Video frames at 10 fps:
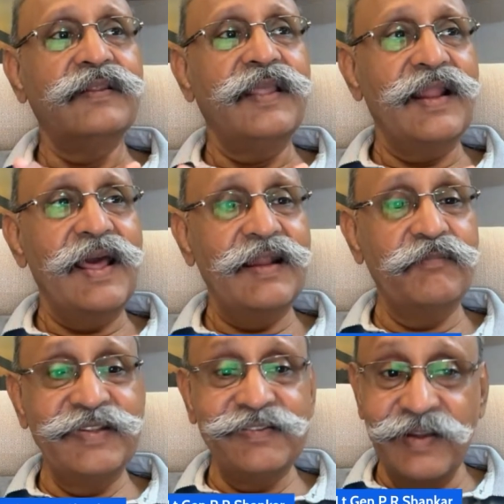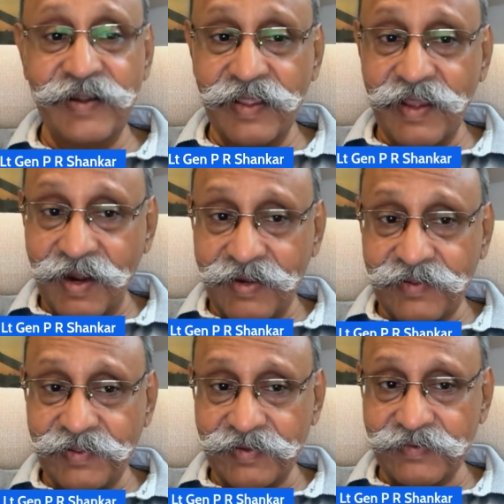There are misleading
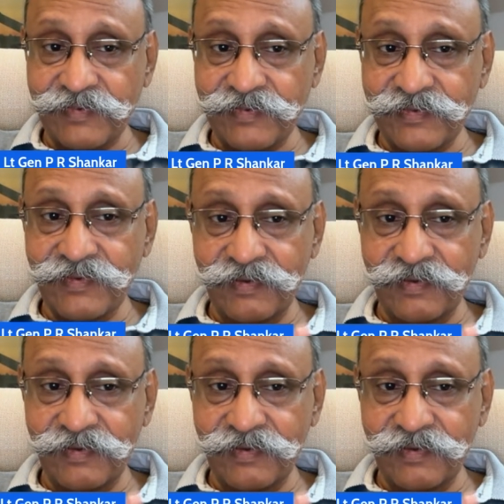articles.